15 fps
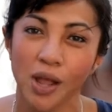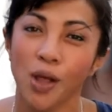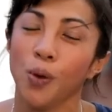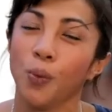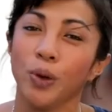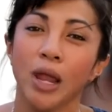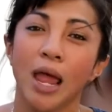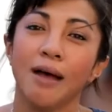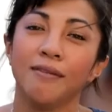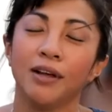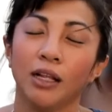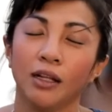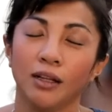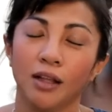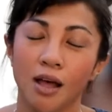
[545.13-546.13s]
We have
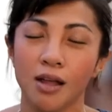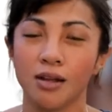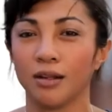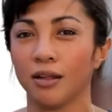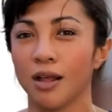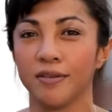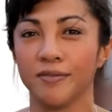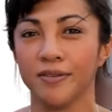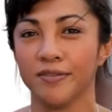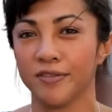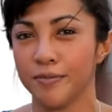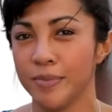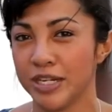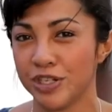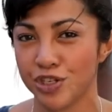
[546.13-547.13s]
a lot of
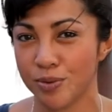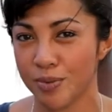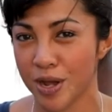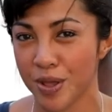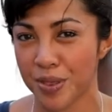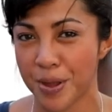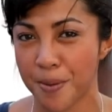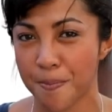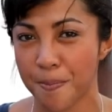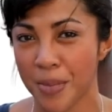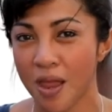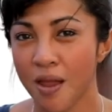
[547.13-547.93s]
information about them.